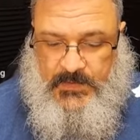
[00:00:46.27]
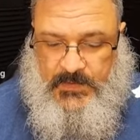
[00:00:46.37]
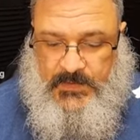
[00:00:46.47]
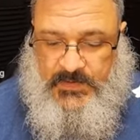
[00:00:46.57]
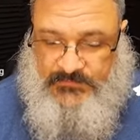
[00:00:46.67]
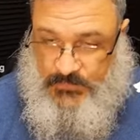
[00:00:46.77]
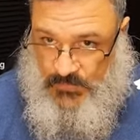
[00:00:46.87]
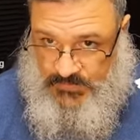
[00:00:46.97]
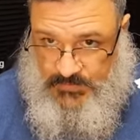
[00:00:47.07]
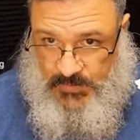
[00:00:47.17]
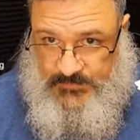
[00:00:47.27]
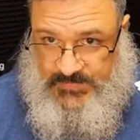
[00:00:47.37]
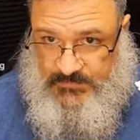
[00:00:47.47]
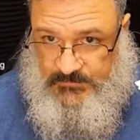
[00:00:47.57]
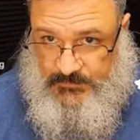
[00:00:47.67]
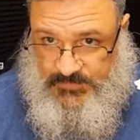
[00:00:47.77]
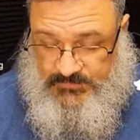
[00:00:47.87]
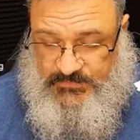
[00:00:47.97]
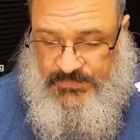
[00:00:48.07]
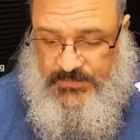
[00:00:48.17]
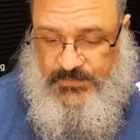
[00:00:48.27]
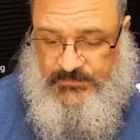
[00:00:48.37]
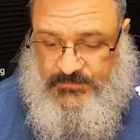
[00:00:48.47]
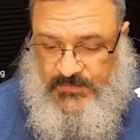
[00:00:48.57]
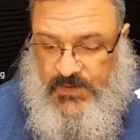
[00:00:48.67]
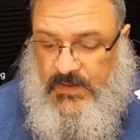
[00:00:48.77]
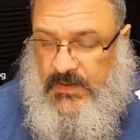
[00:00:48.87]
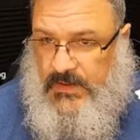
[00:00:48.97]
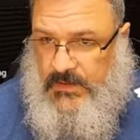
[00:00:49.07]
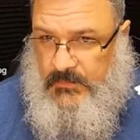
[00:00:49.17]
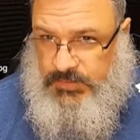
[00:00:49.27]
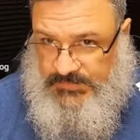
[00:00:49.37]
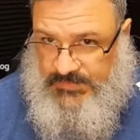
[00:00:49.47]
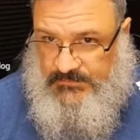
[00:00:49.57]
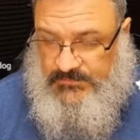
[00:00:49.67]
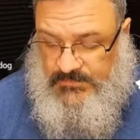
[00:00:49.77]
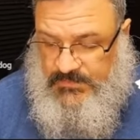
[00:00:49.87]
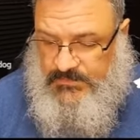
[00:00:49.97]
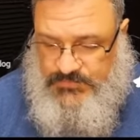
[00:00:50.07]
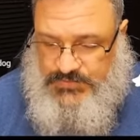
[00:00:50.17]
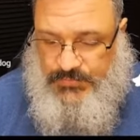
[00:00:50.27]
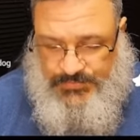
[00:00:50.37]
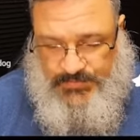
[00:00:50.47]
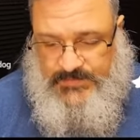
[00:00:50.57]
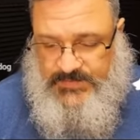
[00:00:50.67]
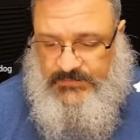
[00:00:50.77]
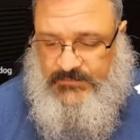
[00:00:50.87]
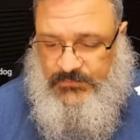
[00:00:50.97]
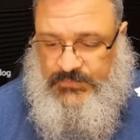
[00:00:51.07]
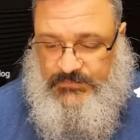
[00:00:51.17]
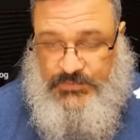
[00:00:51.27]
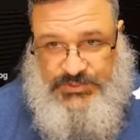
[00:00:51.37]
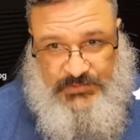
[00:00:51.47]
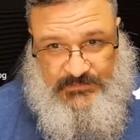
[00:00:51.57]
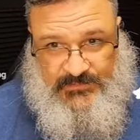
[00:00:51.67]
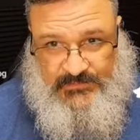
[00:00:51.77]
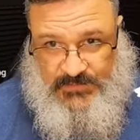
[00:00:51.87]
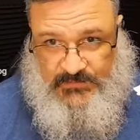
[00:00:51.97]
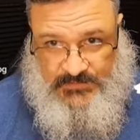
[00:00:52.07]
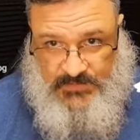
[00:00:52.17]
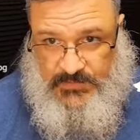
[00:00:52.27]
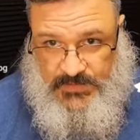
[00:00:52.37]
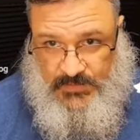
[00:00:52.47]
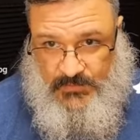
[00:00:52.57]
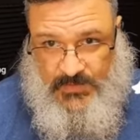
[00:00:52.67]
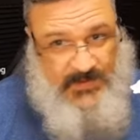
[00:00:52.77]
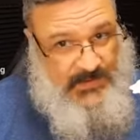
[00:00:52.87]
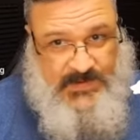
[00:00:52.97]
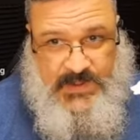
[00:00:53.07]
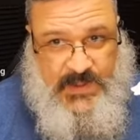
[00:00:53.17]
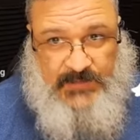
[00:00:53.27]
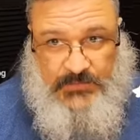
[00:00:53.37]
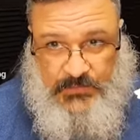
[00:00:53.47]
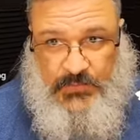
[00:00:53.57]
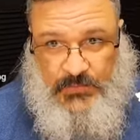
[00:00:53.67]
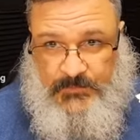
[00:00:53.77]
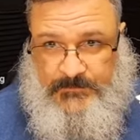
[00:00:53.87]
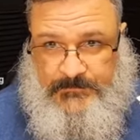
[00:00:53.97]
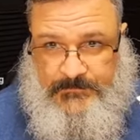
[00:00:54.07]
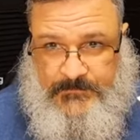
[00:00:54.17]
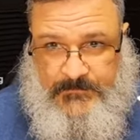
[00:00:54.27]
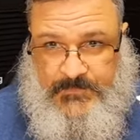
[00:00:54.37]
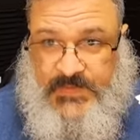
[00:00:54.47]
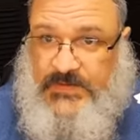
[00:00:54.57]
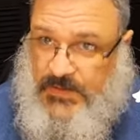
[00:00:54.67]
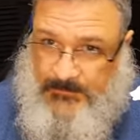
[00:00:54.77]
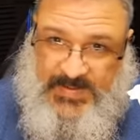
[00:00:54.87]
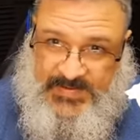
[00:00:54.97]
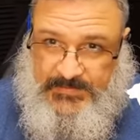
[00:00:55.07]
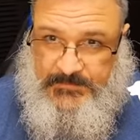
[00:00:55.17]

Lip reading: If you want to call me a conspiracy theorist, please do 30 minutes of research using DuckDuckGo, not Google, then come back.